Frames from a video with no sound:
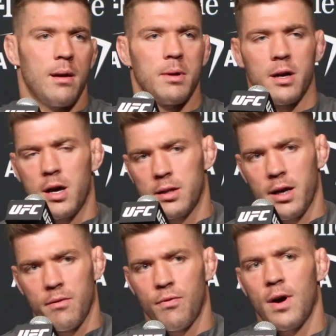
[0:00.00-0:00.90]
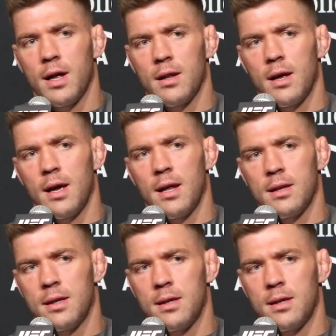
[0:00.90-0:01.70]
I'm going to go out there and fight and